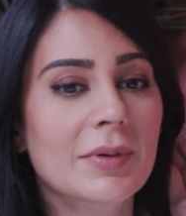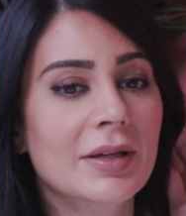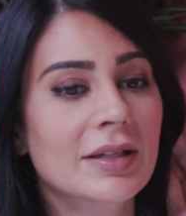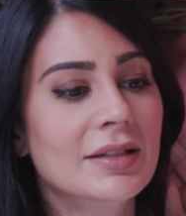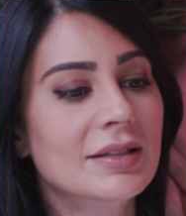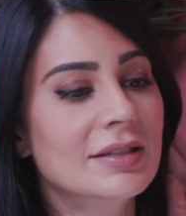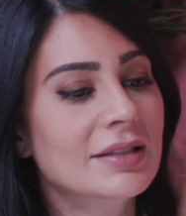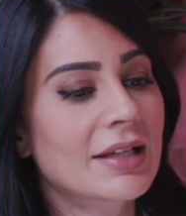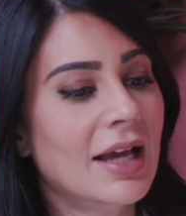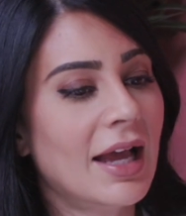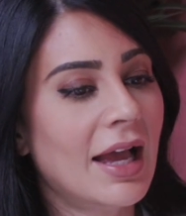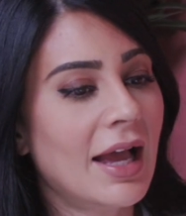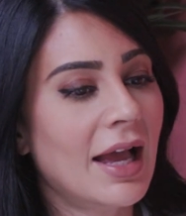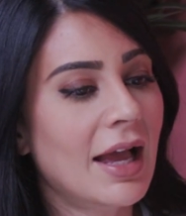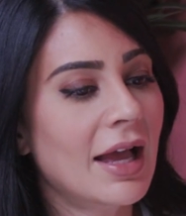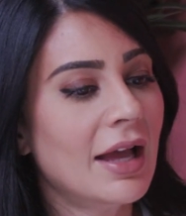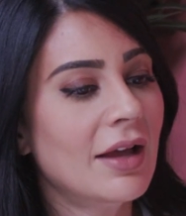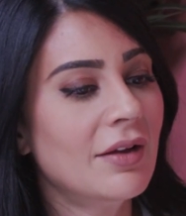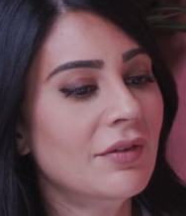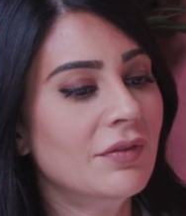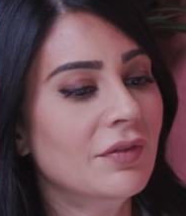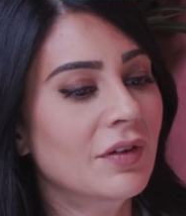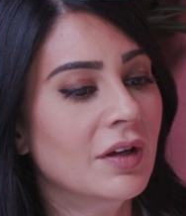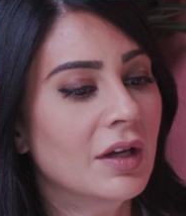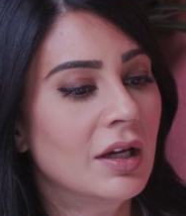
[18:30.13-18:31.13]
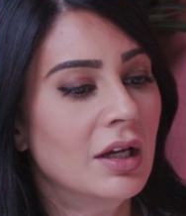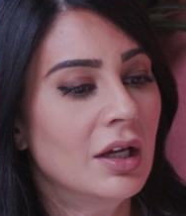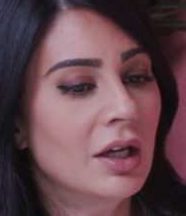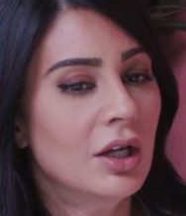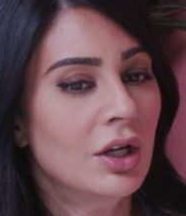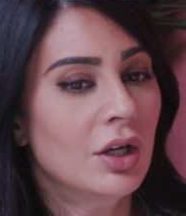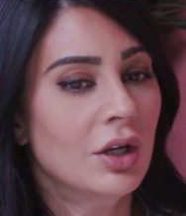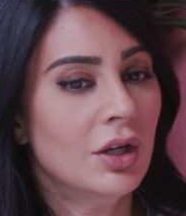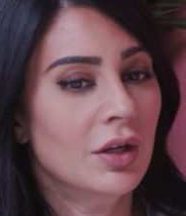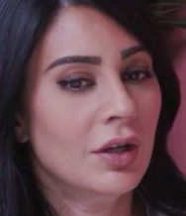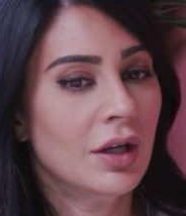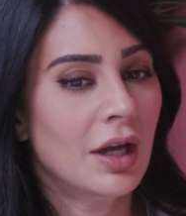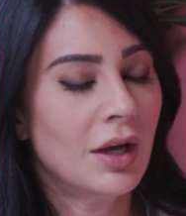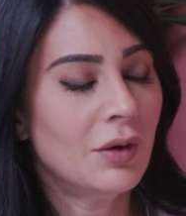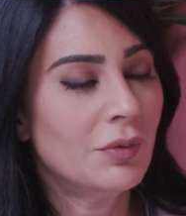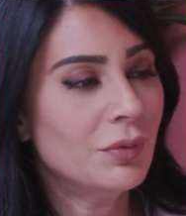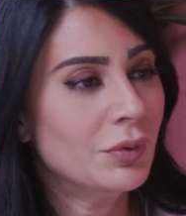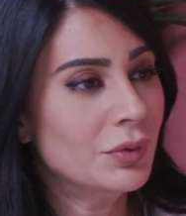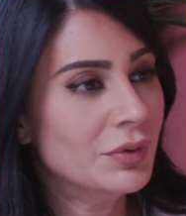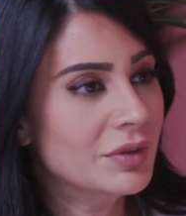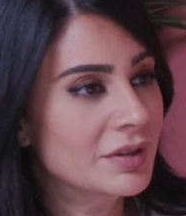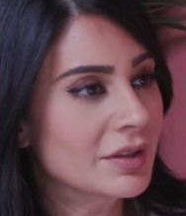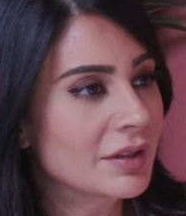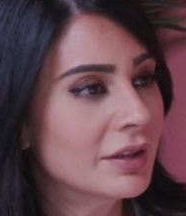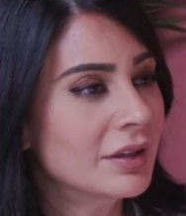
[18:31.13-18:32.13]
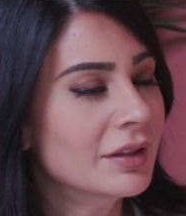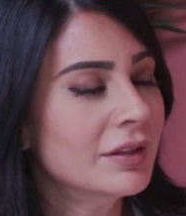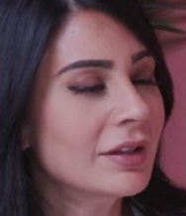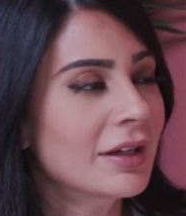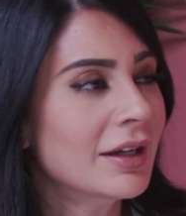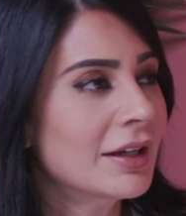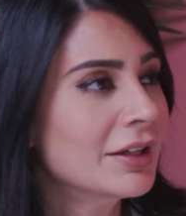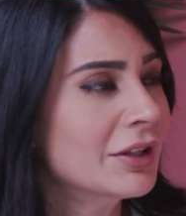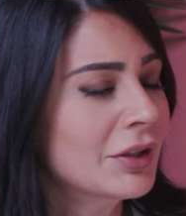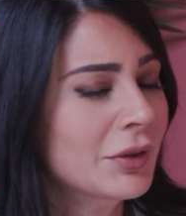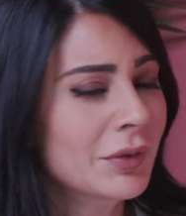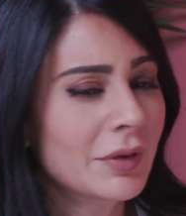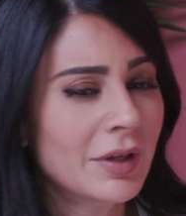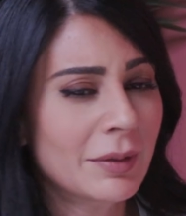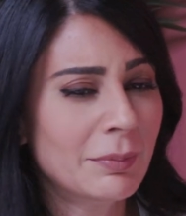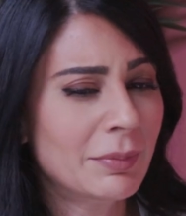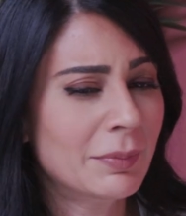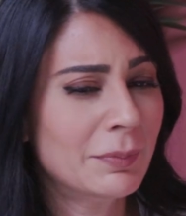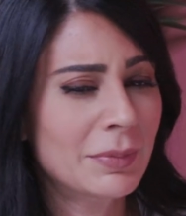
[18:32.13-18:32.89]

It's to have I know